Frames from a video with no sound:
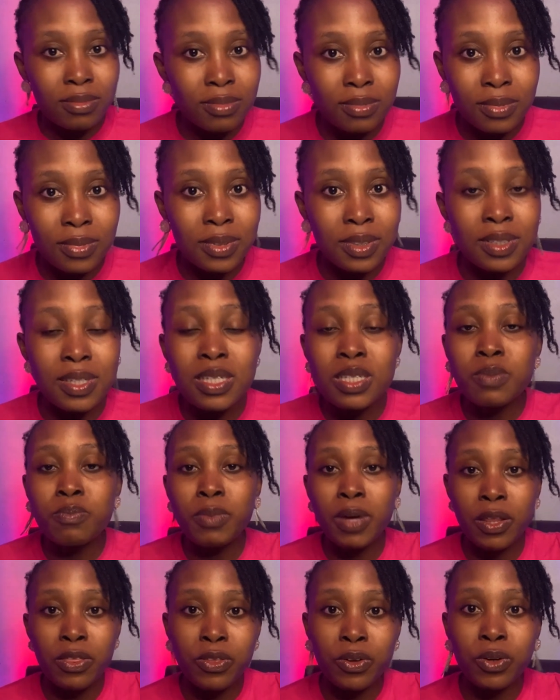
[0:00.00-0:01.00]
this
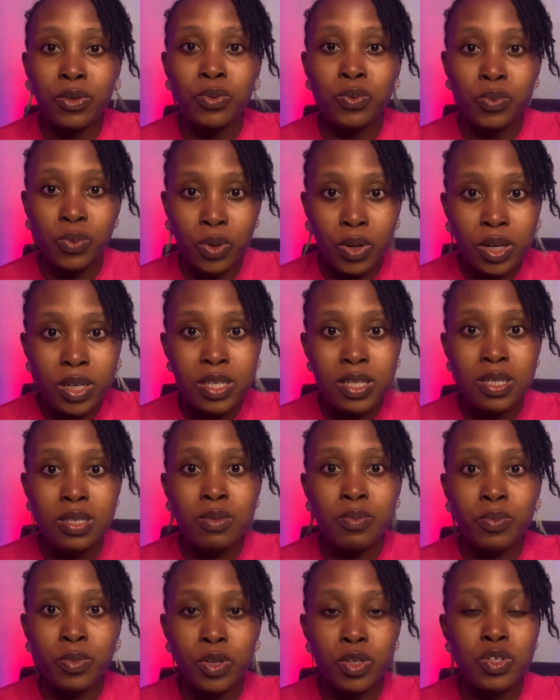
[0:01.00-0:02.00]
method works,
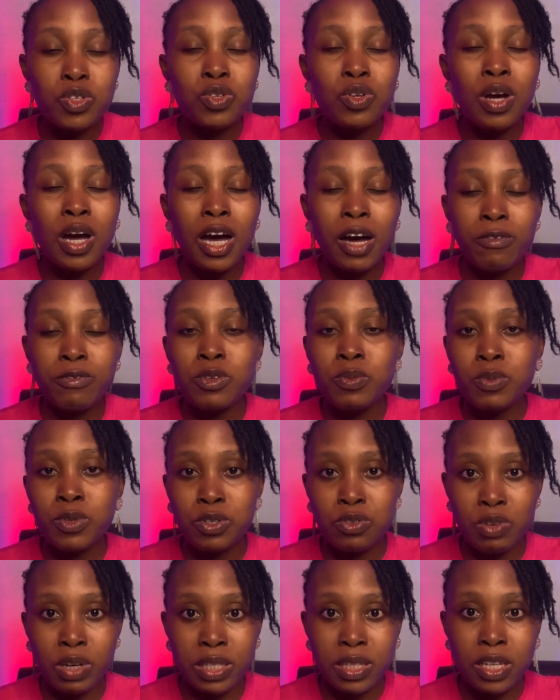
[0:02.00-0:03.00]
but you have to be
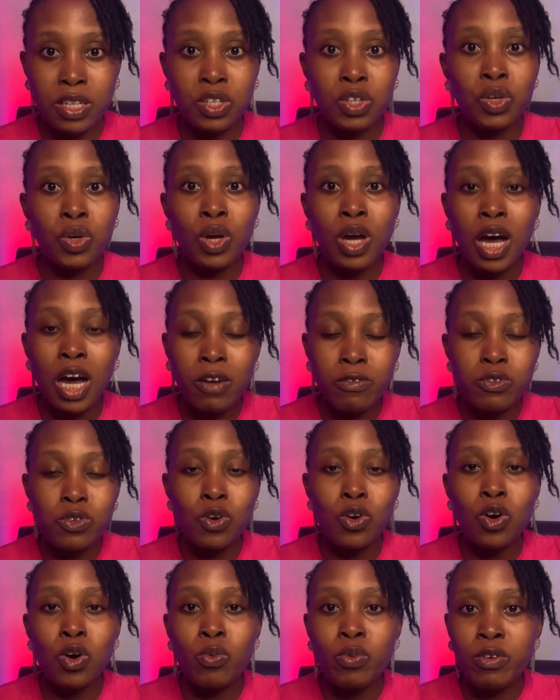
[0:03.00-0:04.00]
strategic. You have to come
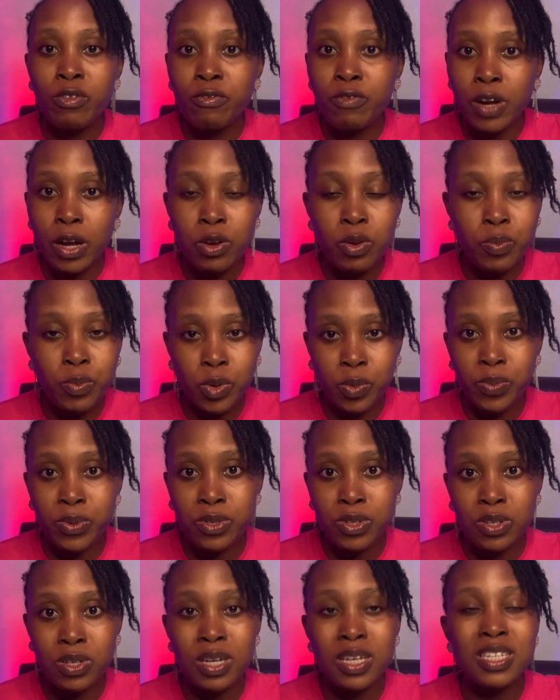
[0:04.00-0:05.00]
with value proposition,
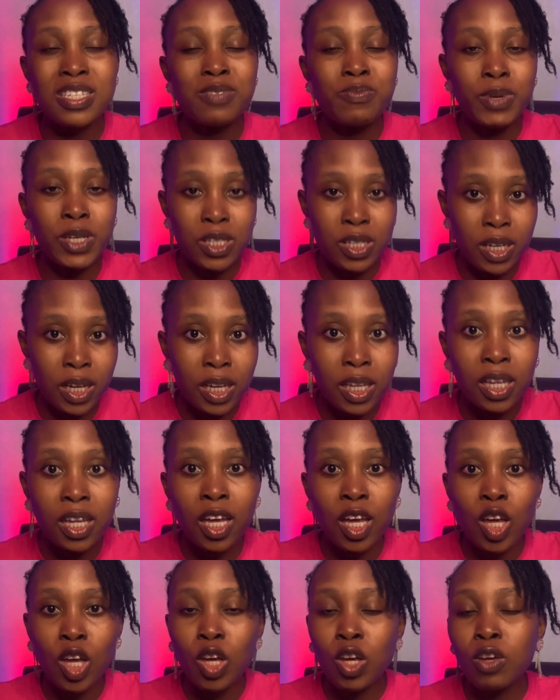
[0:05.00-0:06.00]
especially
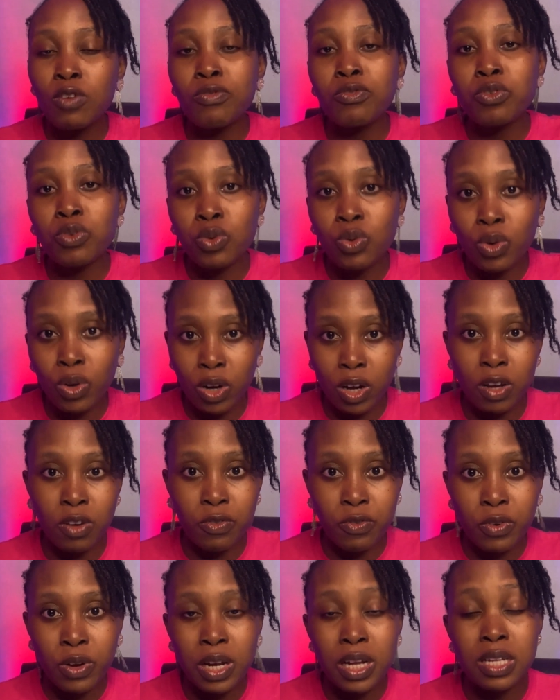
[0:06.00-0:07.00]
if you are a
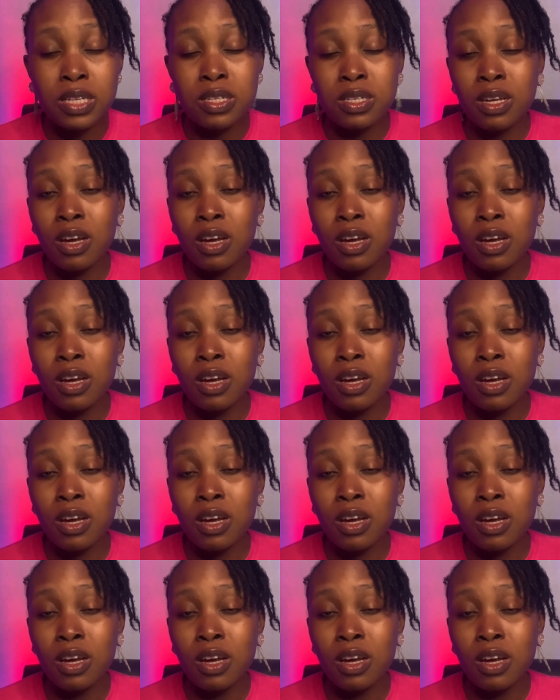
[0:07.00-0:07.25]
freelancer